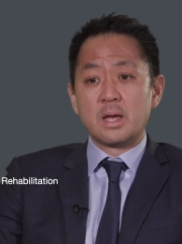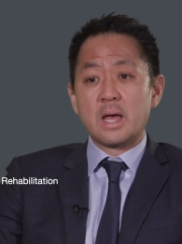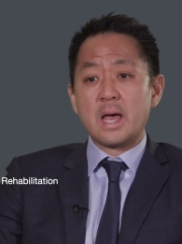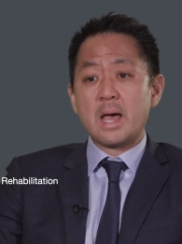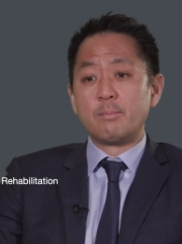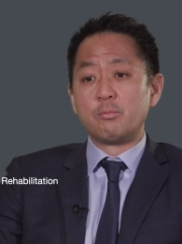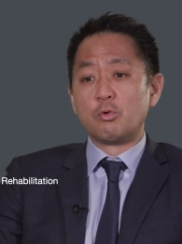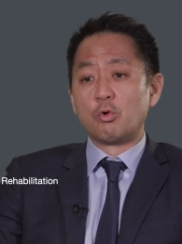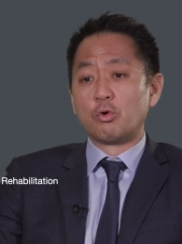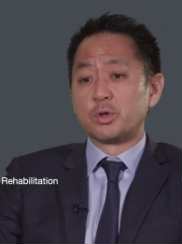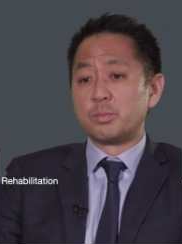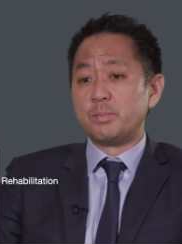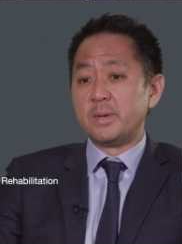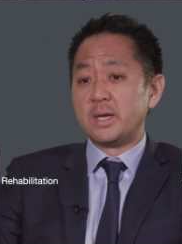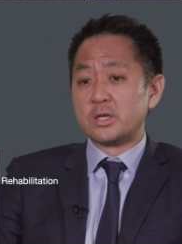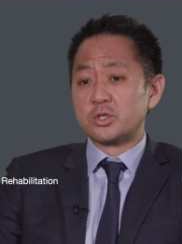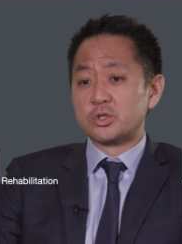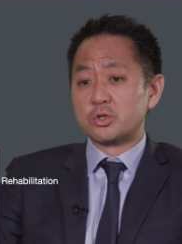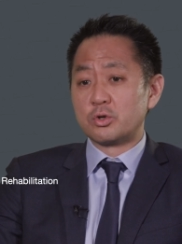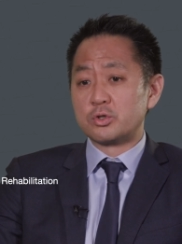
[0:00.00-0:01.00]
I'm an
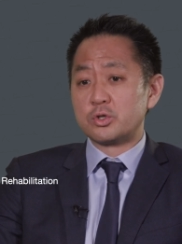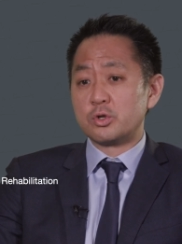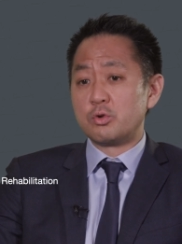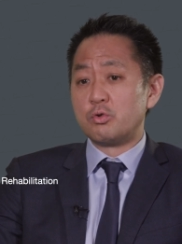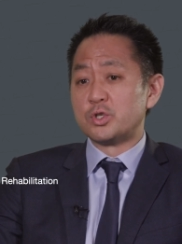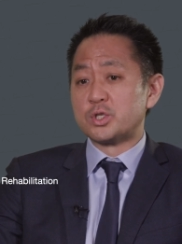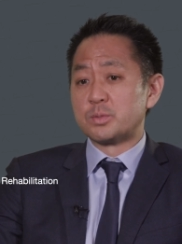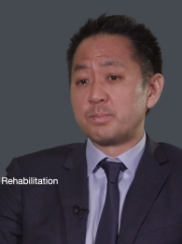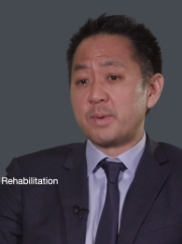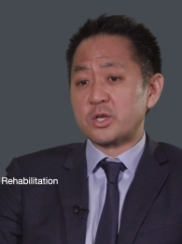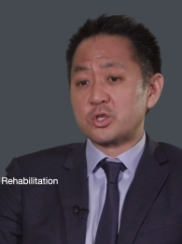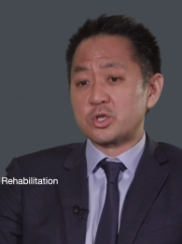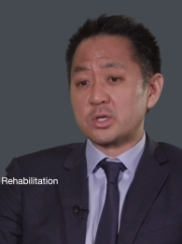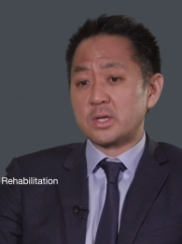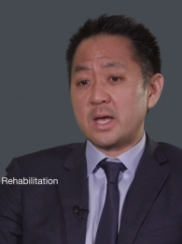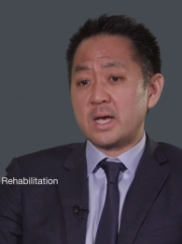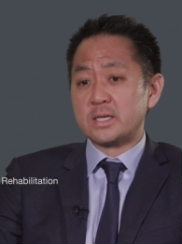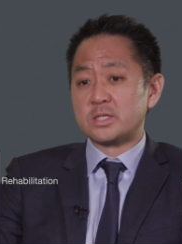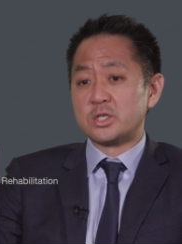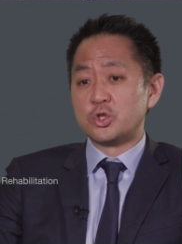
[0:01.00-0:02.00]
orthopedic surgeon who
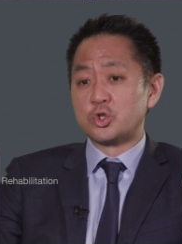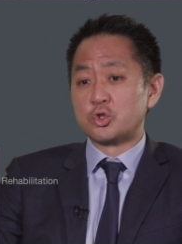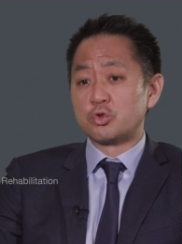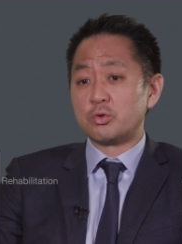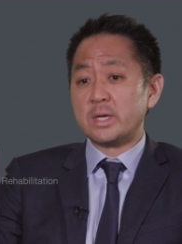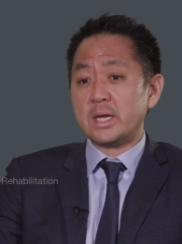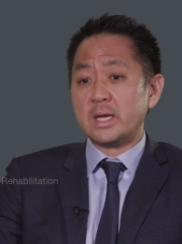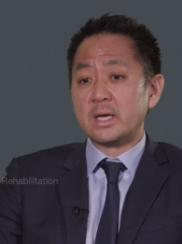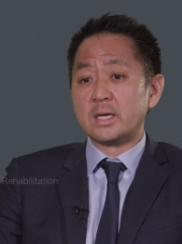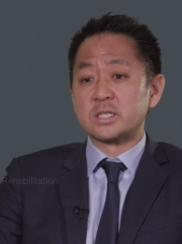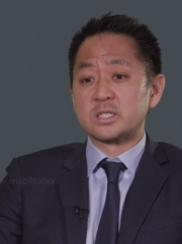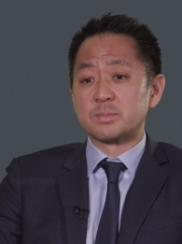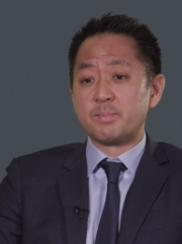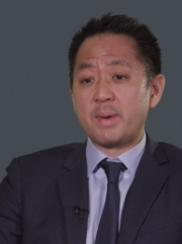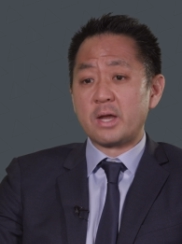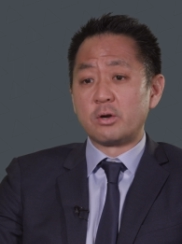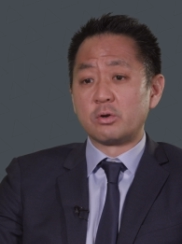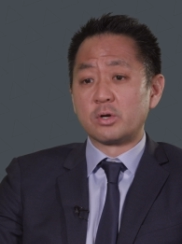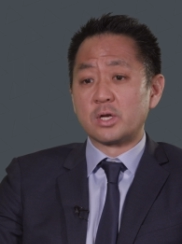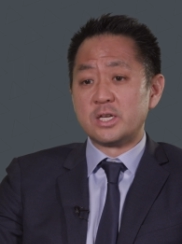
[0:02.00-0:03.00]
specializes in treating
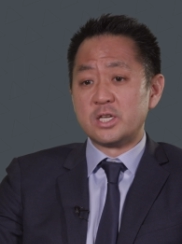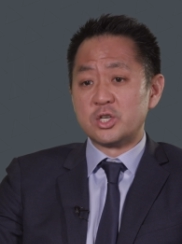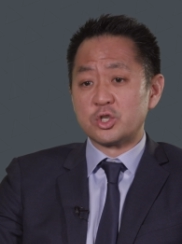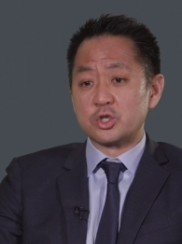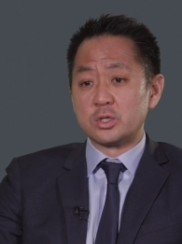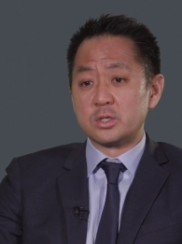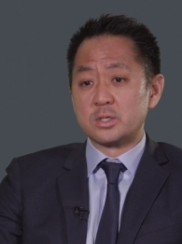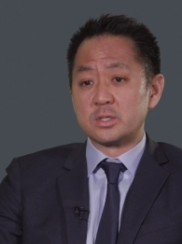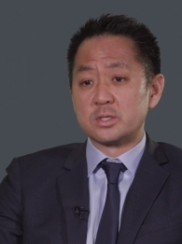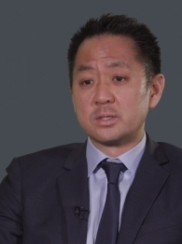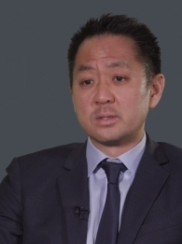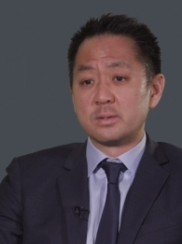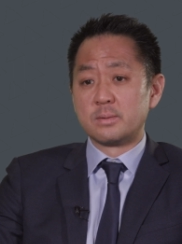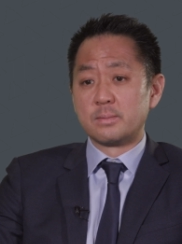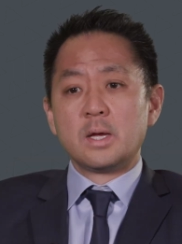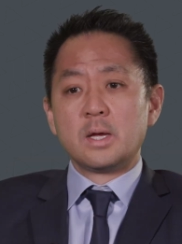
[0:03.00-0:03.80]
spinal conditions.